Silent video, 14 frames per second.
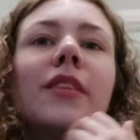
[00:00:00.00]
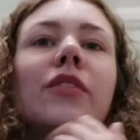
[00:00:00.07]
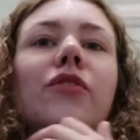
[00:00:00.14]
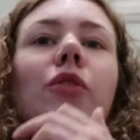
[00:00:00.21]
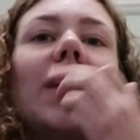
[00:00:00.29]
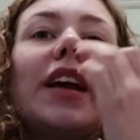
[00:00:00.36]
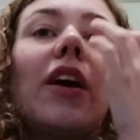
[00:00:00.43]

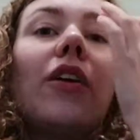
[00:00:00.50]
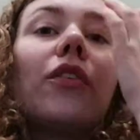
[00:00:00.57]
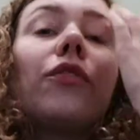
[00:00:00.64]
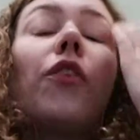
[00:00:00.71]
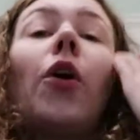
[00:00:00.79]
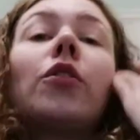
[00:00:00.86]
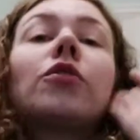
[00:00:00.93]
So
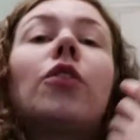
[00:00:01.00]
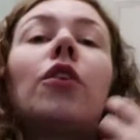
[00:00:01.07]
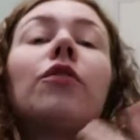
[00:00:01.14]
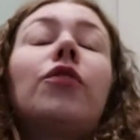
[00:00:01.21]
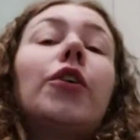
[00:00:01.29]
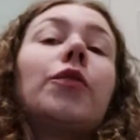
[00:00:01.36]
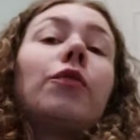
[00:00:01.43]
Ford
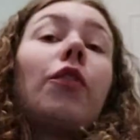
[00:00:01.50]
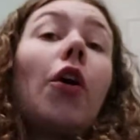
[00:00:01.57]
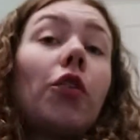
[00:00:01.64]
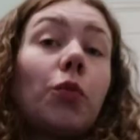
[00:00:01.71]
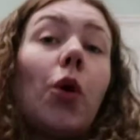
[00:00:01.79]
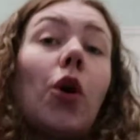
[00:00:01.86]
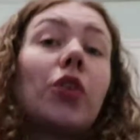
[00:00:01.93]

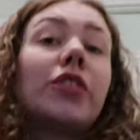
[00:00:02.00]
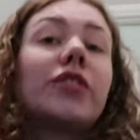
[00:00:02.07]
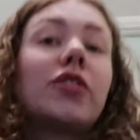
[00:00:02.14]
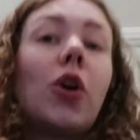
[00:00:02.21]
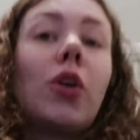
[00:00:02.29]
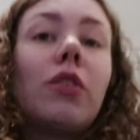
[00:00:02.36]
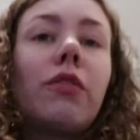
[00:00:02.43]
workers
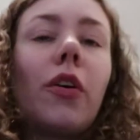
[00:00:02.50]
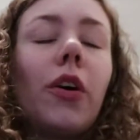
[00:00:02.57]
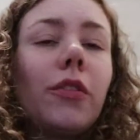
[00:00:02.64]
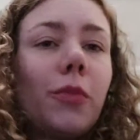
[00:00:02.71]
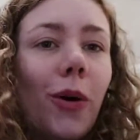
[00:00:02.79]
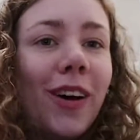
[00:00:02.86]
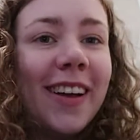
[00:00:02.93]
got a